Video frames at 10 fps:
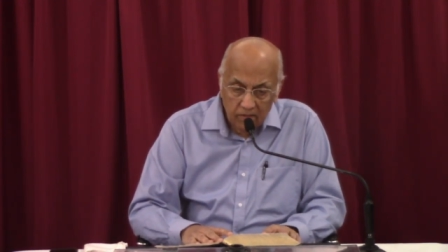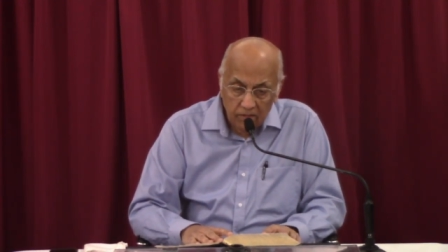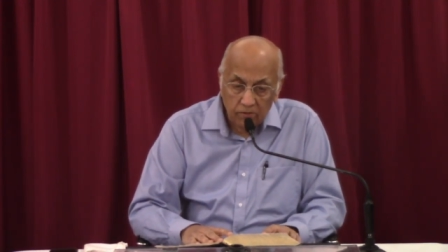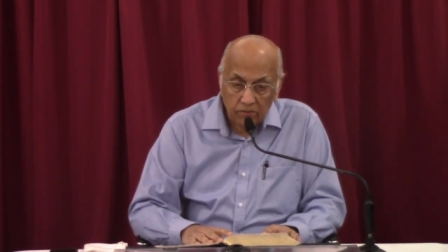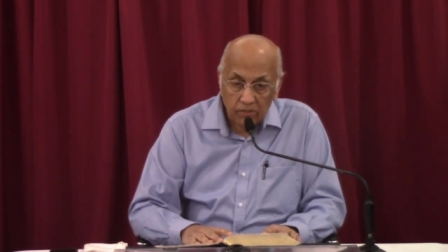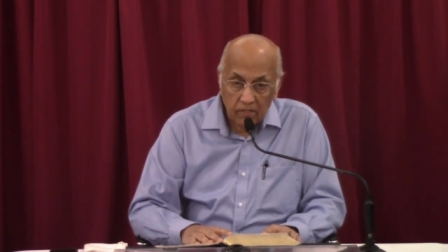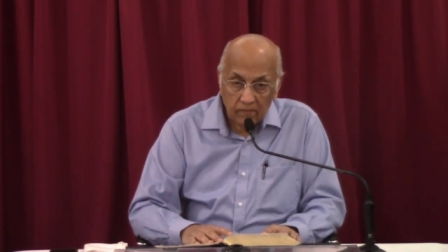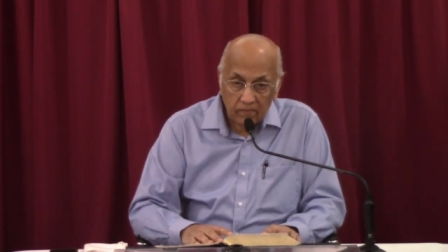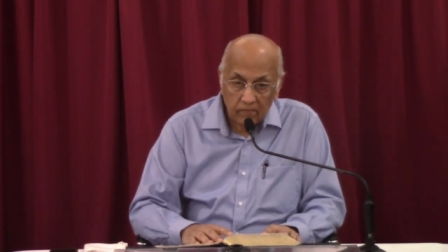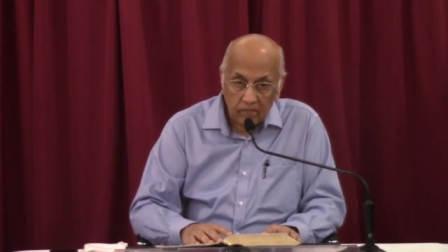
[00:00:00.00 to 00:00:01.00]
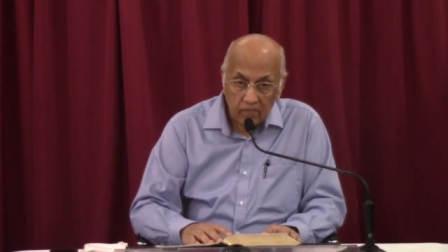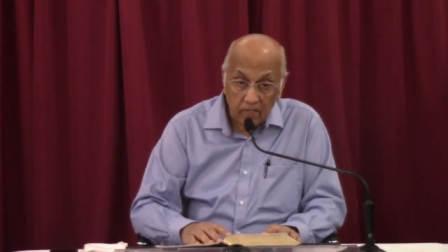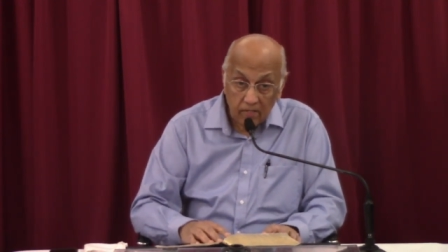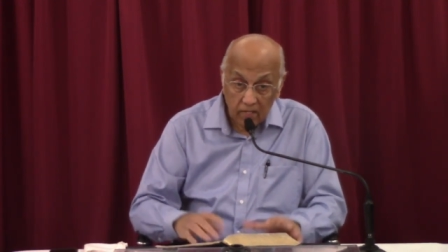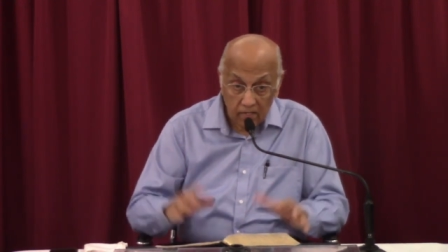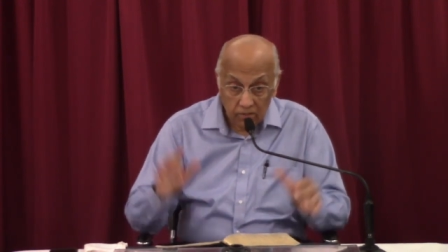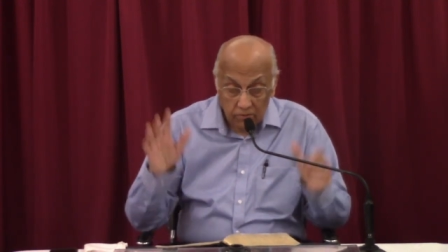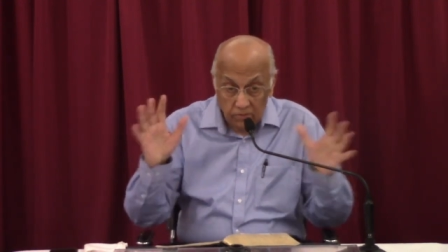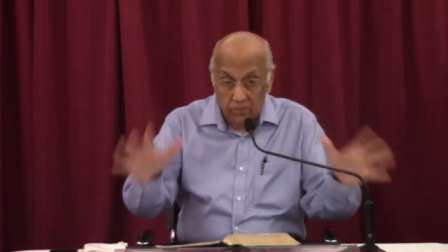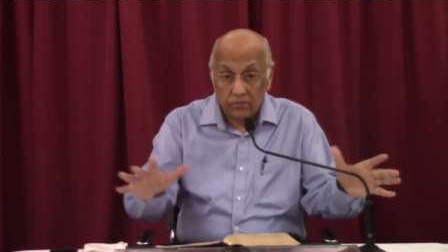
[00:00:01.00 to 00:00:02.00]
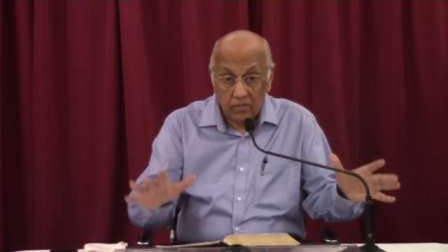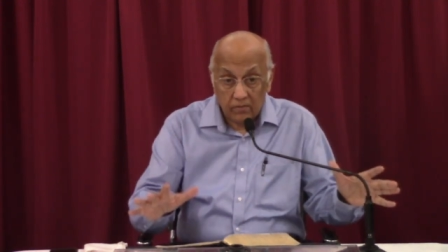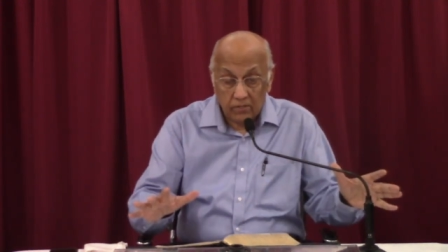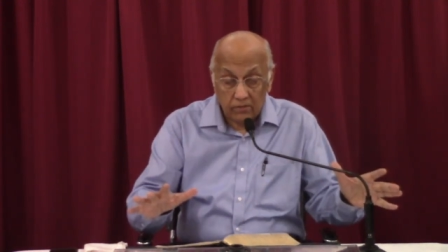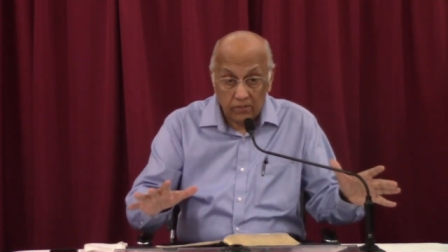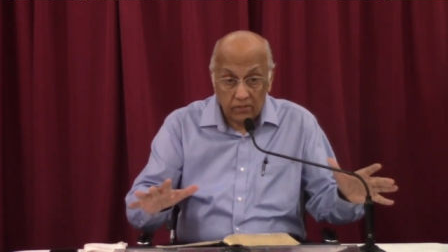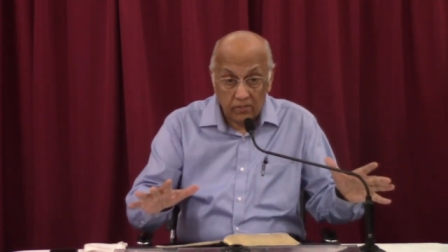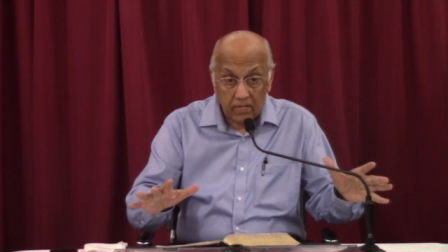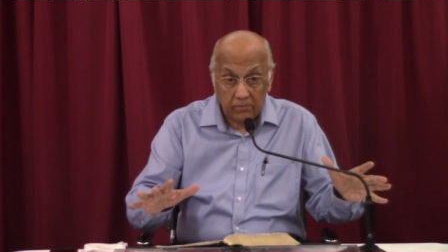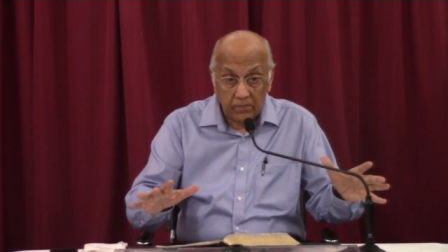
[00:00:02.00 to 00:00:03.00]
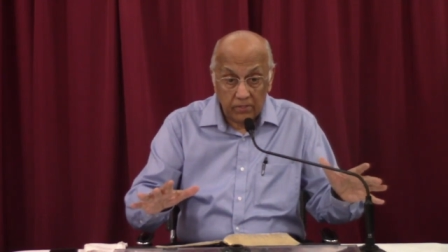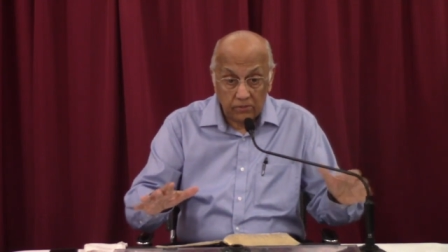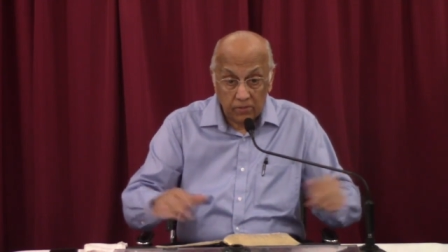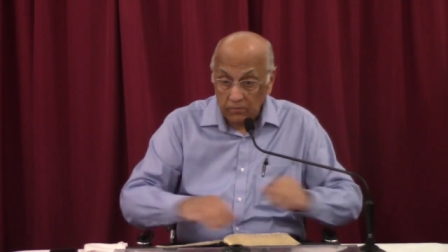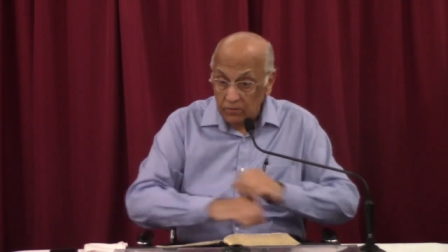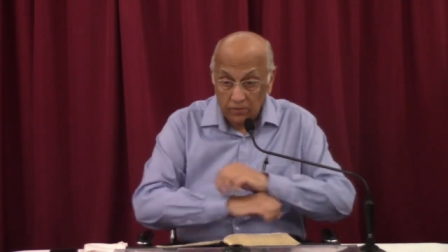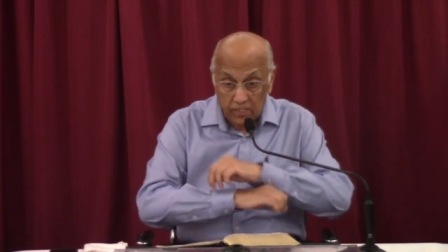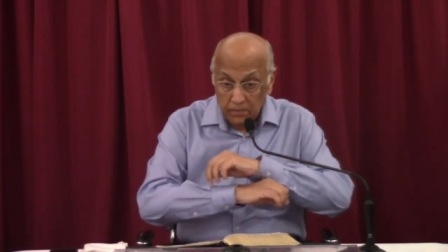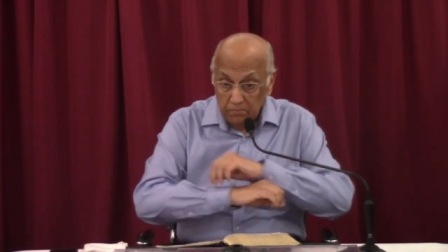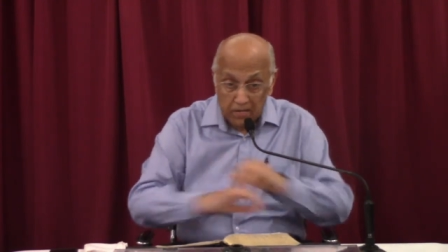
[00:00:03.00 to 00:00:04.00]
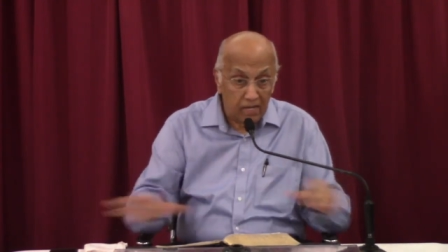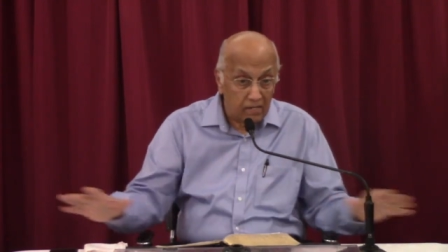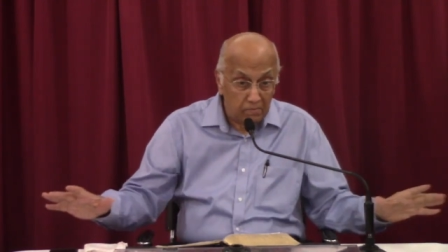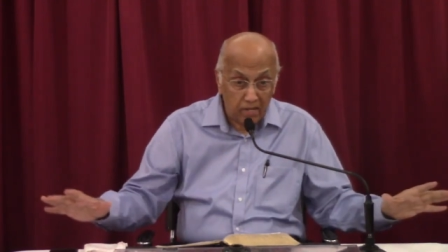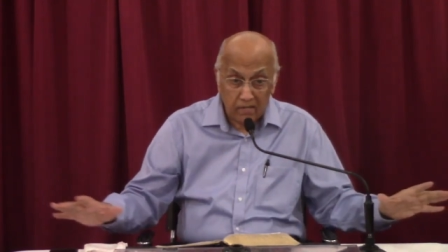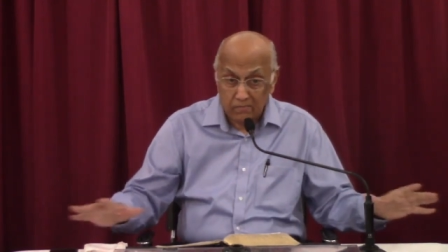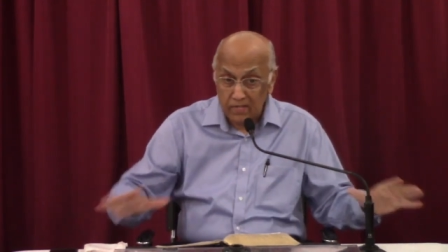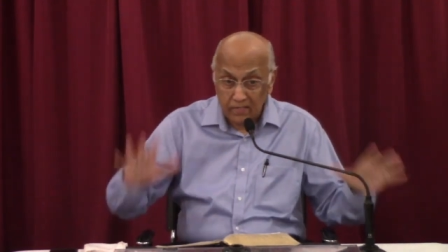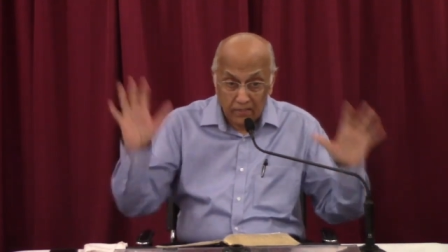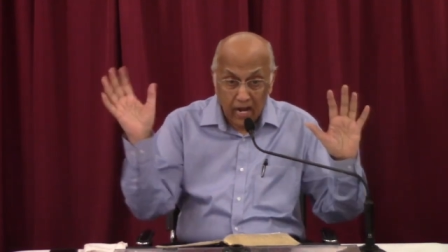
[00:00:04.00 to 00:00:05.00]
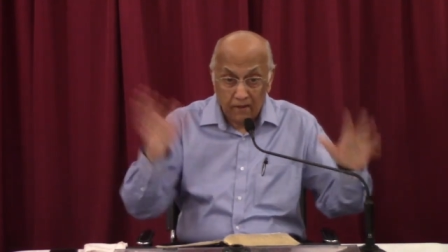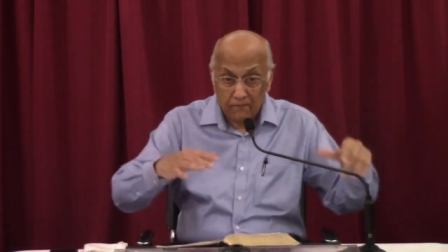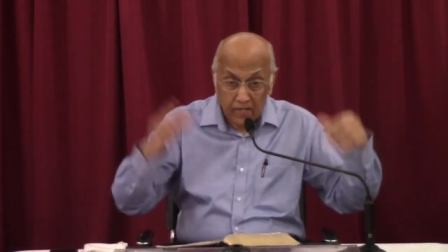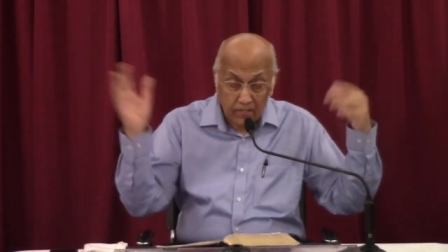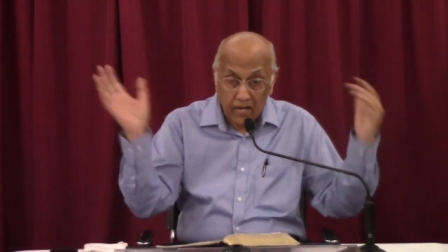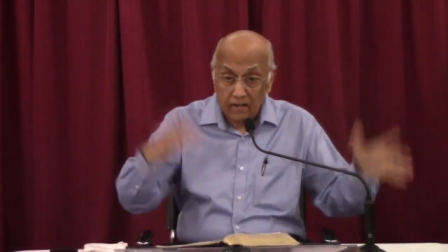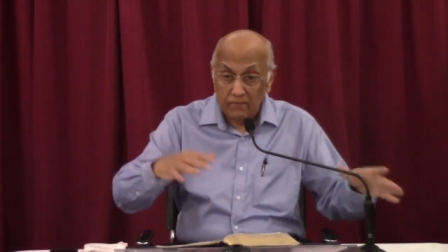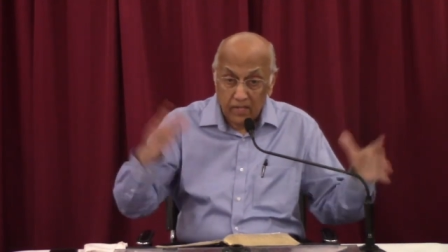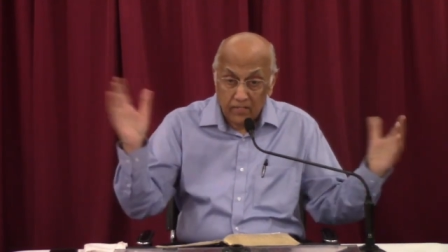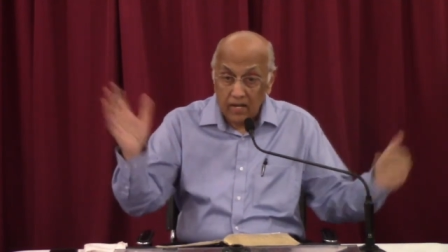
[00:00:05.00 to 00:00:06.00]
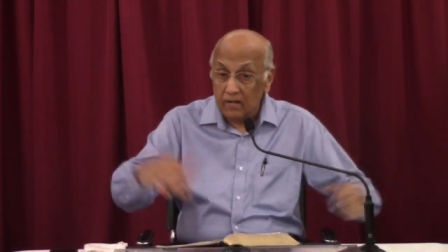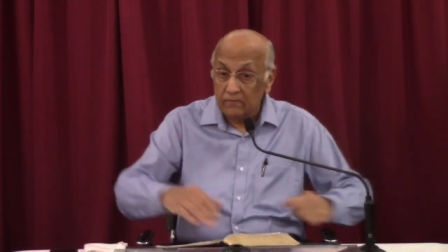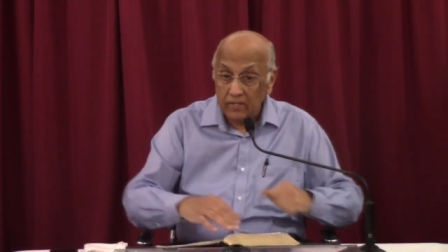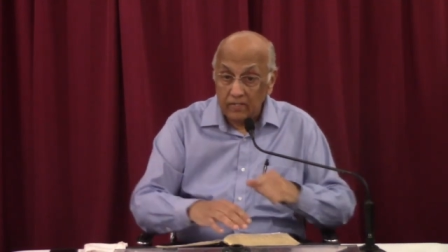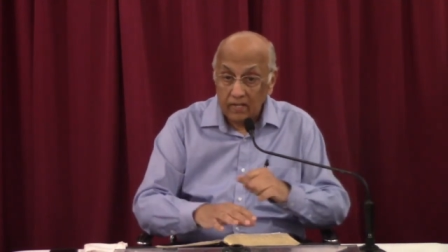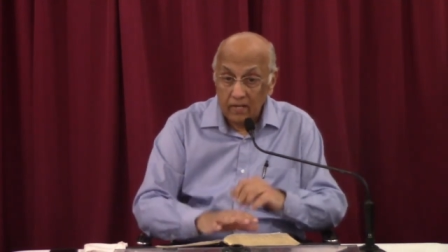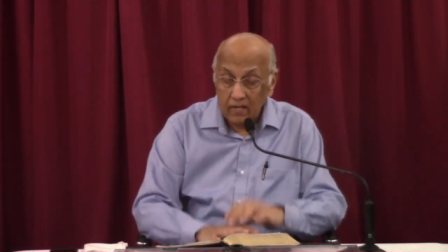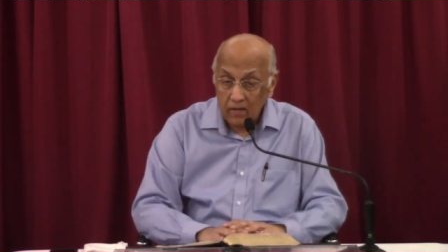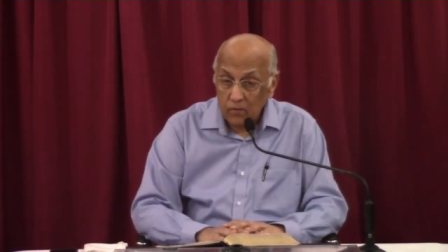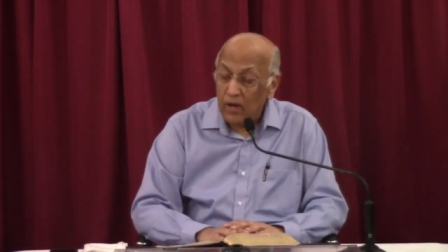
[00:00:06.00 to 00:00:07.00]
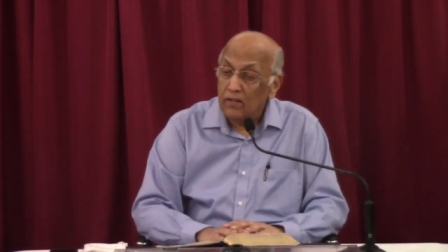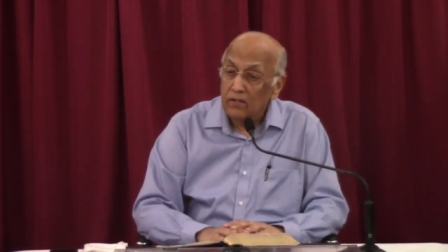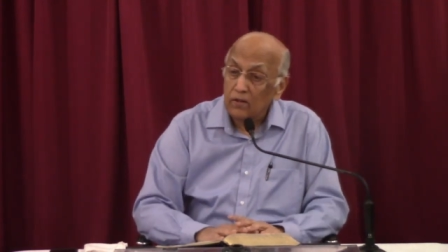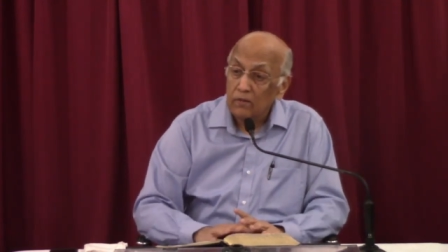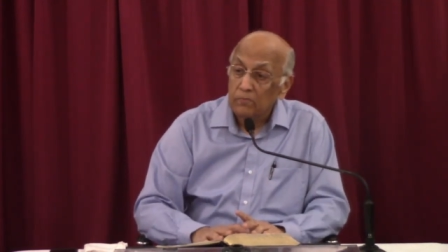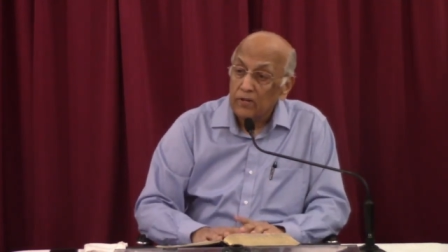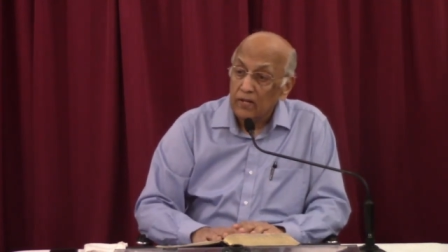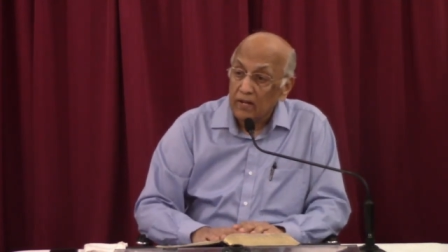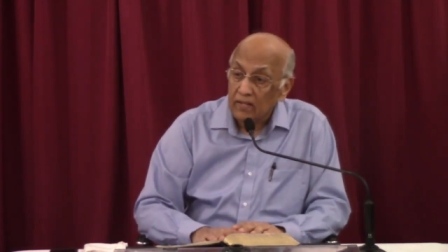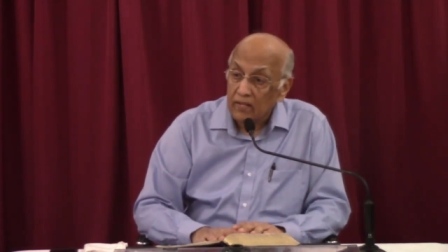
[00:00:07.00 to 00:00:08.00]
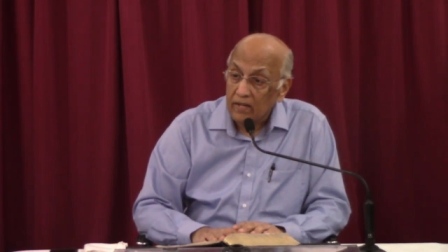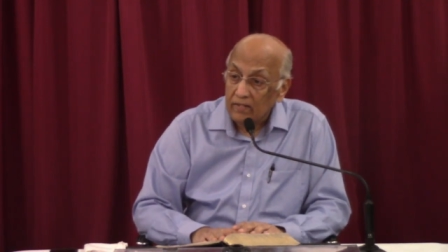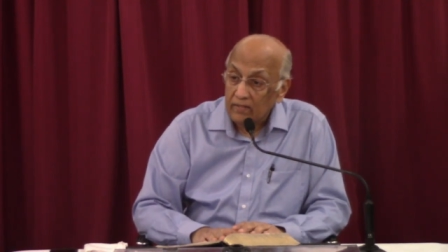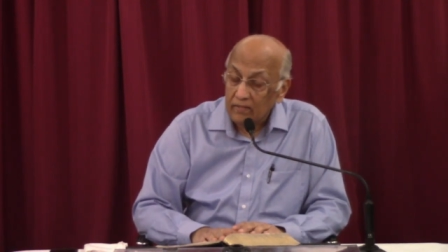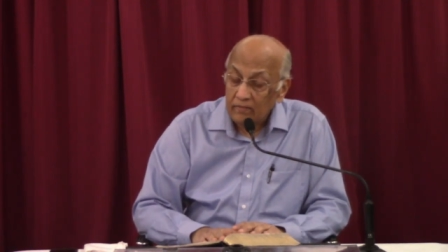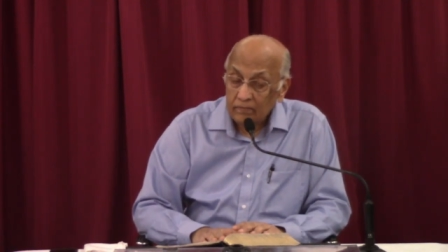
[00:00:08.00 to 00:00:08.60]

Jerusalem? As I said, as soon as you come into the temple in Jerusalem, what you see is blood, blood, blood, sacrifice, sacrifice, sacrifice. Why did the Lord put it like that?